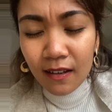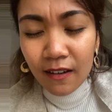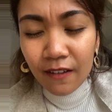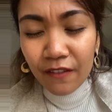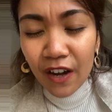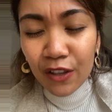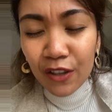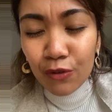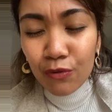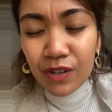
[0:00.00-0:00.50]

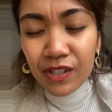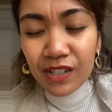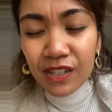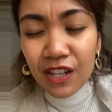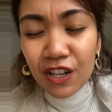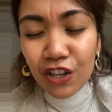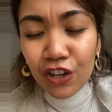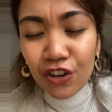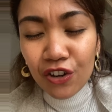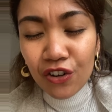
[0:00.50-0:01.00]
Father, we
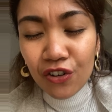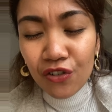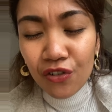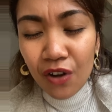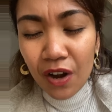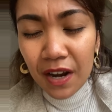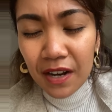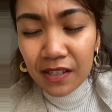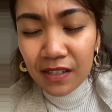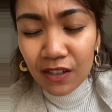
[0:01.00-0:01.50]
seek your
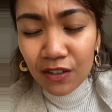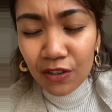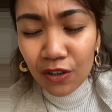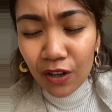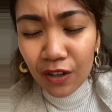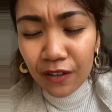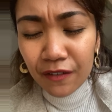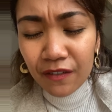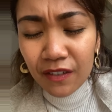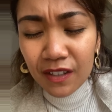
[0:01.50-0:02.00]
grace in
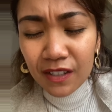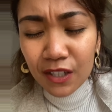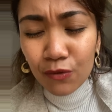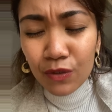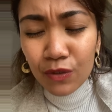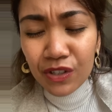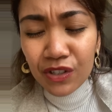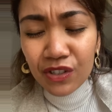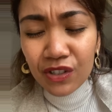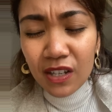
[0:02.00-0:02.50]
all of this and
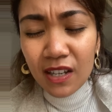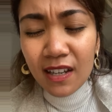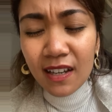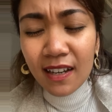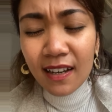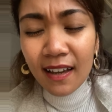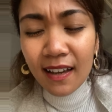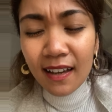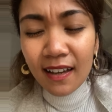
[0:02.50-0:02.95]
we seek